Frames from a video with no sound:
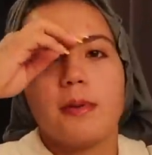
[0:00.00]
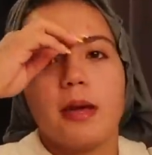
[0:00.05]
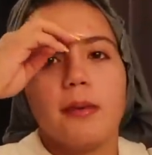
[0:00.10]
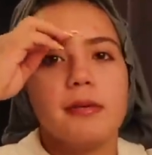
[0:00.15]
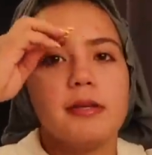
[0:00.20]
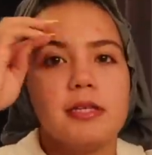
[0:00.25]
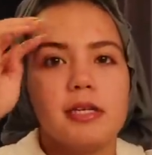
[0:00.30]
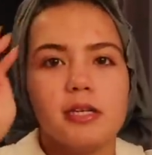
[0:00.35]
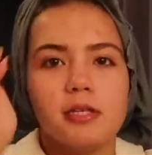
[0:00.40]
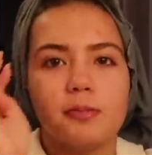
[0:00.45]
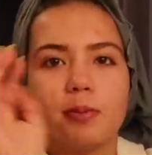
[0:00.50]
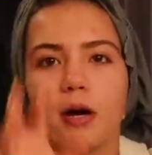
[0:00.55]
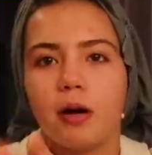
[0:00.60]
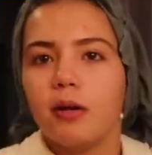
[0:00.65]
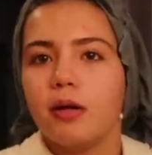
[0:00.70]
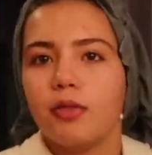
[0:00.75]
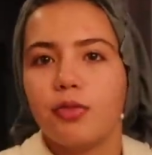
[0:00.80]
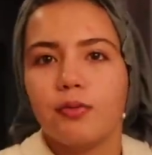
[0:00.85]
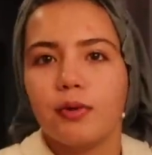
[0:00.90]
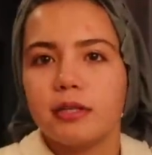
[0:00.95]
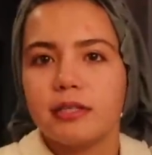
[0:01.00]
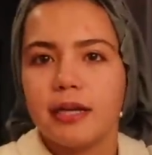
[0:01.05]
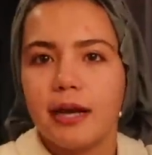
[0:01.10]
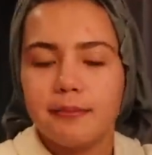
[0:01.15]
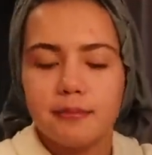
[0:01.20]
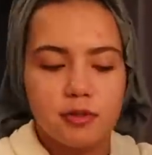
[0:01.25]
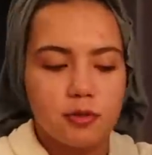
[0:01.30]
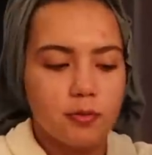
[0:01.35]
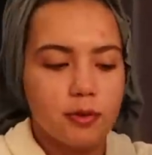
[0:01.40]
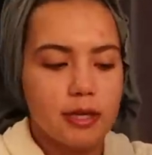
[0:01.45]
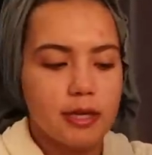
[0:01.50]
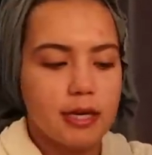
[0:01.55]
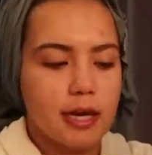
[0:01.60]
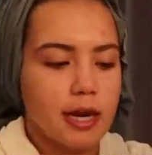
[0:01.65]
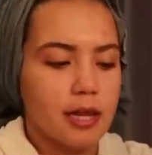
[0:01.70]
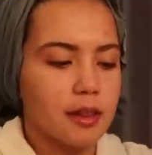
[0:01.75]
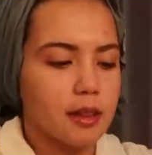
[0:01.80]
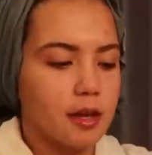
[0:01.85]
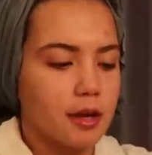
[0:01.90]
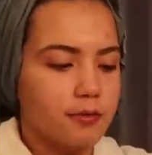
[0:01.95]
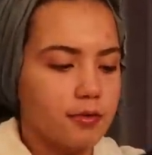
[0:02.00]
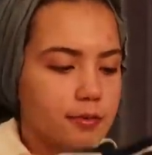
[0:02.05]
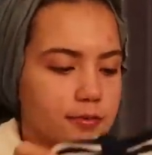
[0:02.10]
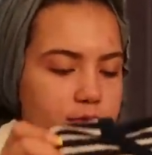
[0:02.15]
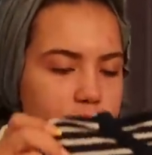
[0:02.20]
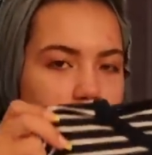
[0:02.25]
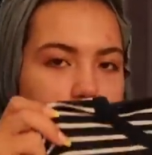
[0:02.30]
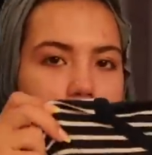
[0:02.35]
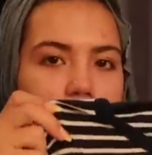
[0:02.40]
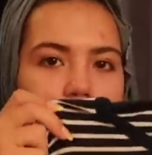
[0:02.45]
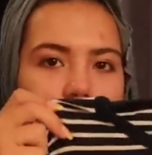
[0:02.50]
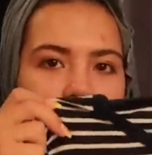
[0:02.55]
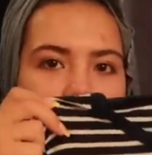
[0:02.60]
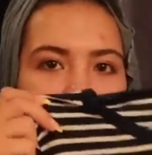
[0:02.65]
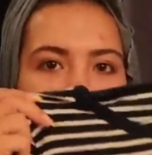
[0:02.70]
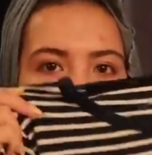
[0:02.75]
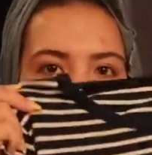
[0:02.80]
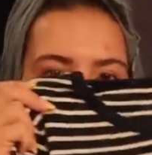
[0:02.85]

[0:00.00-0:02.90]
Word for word: baby tees probably three times a week. I love them so much.